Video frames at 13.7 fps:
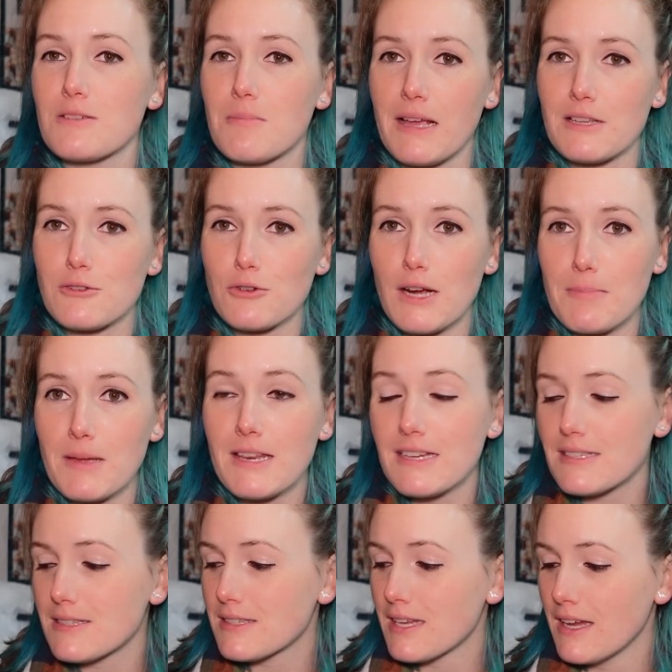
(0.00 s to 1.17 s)
my
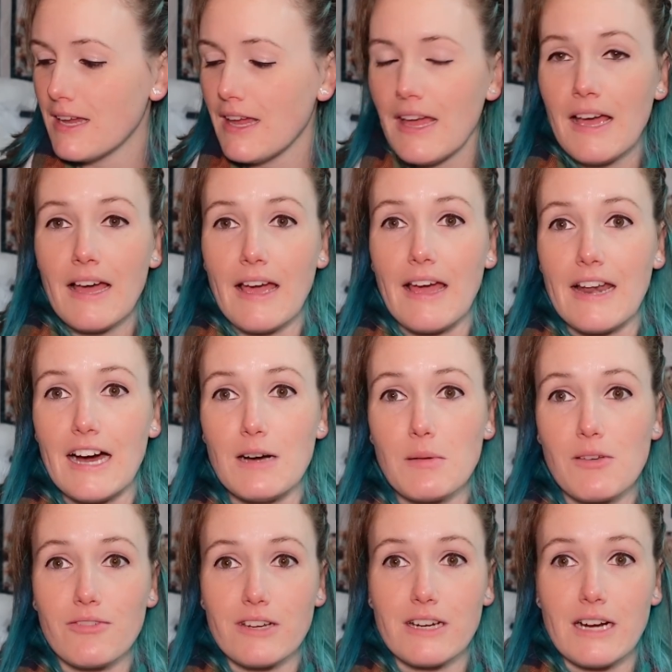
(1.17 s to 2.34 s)
scrappiness and help me
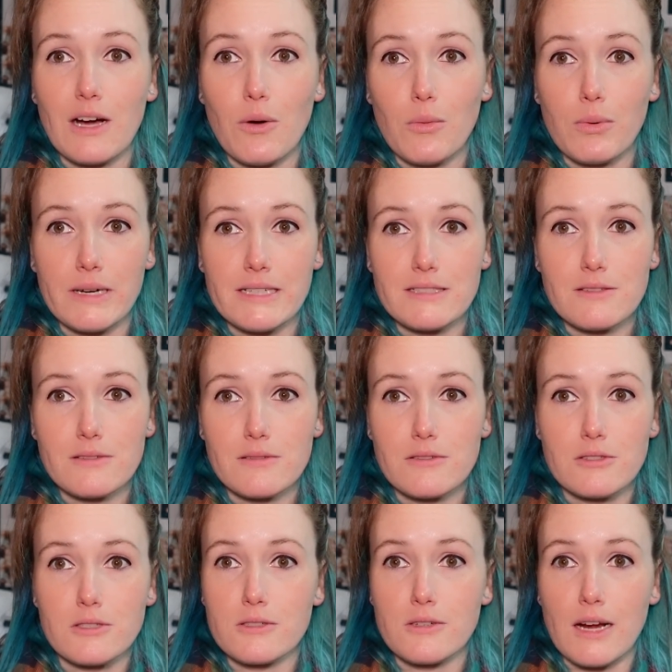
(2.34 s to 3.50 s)
figure out what
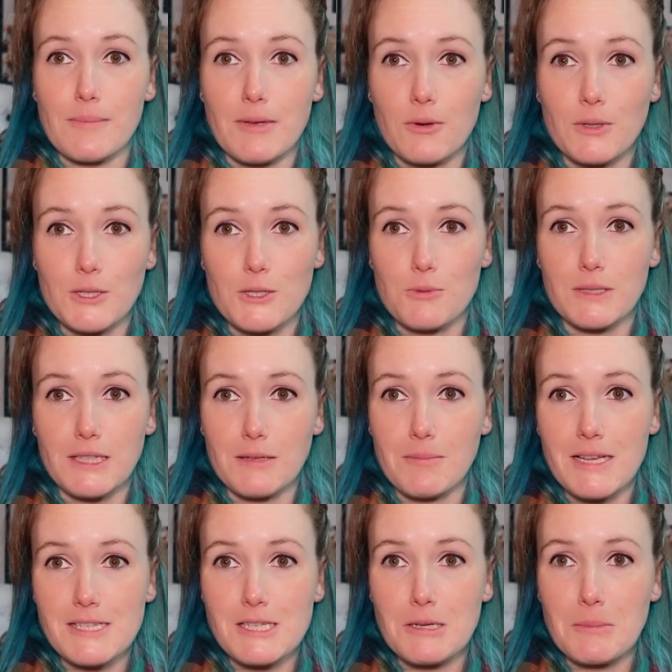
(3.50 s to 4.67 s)
scrappy quilts really
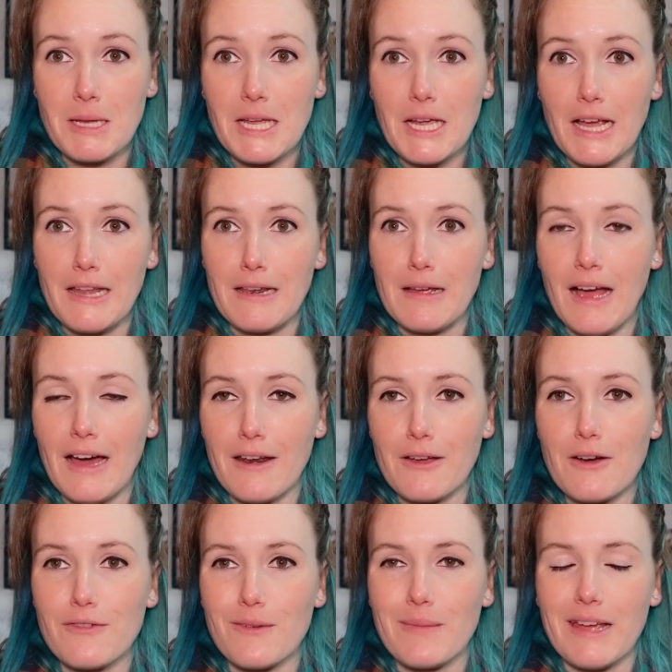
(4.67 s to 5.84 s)
mean to me and how to
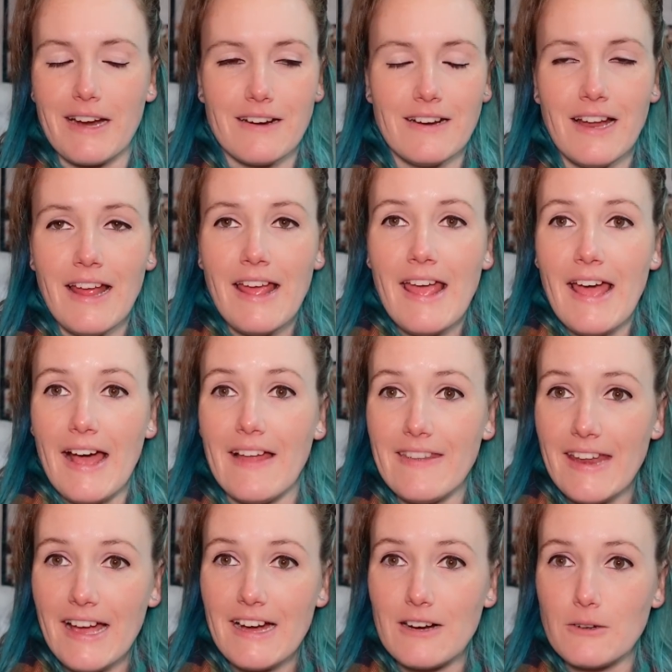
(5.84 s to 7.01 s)
go from there. And
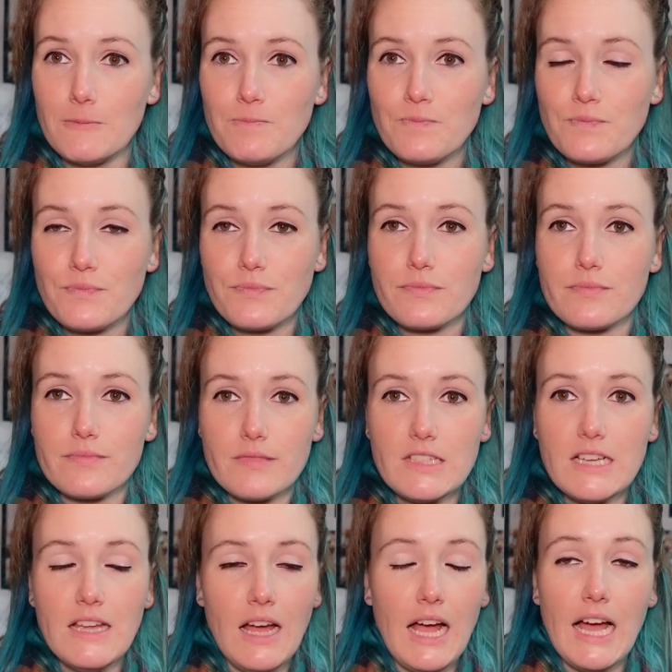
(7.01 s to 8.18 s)
now
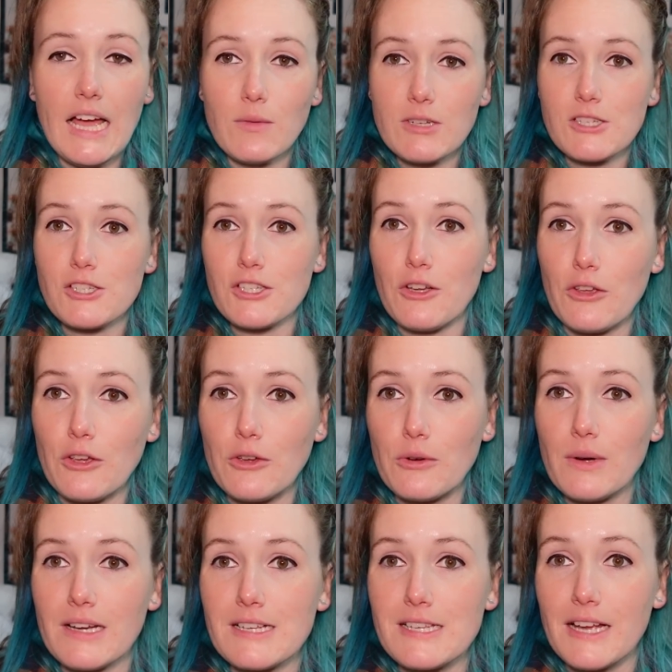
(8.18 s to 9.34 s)
I want to show you,
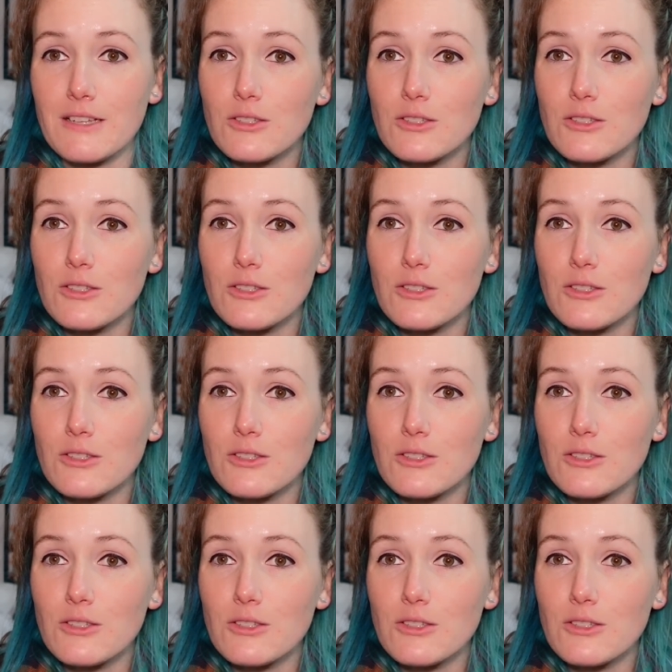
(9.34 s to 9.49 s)
because I